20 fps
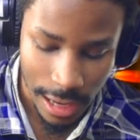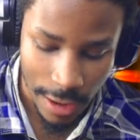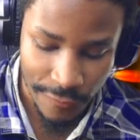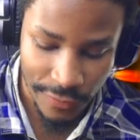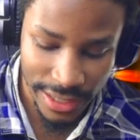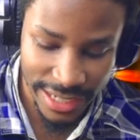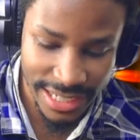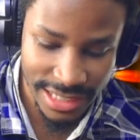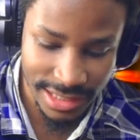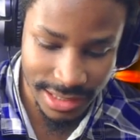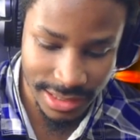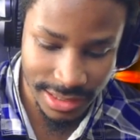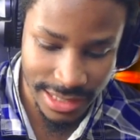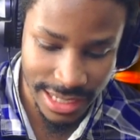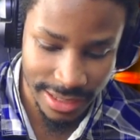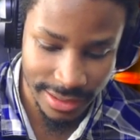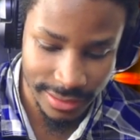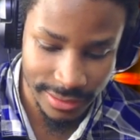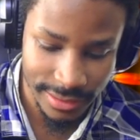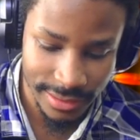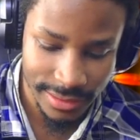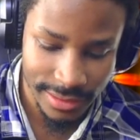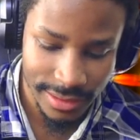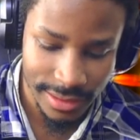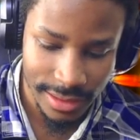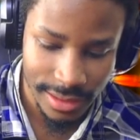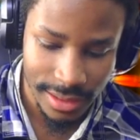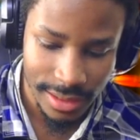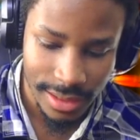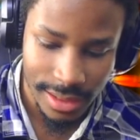I feel like he's tackle.
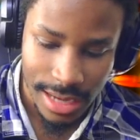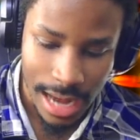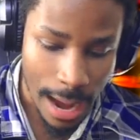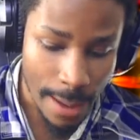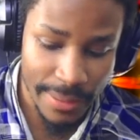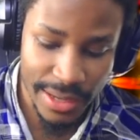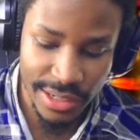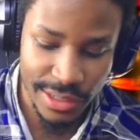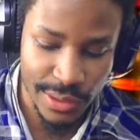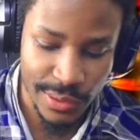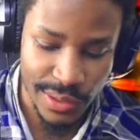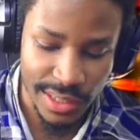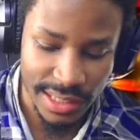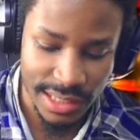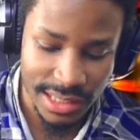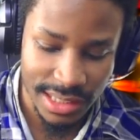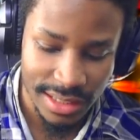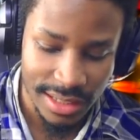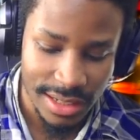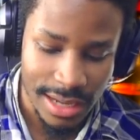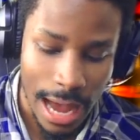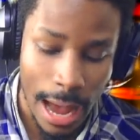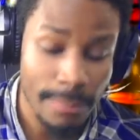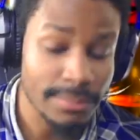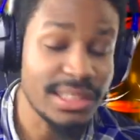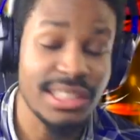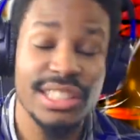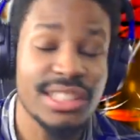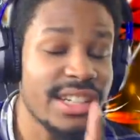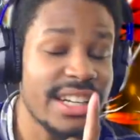I'm gonna do this.
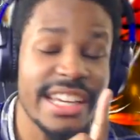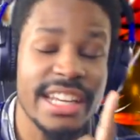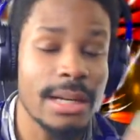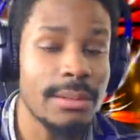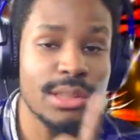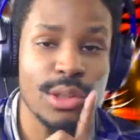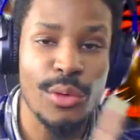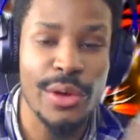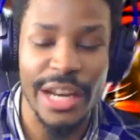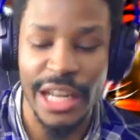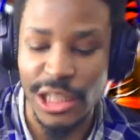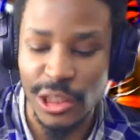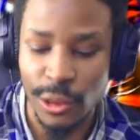I'm just gonna get up to one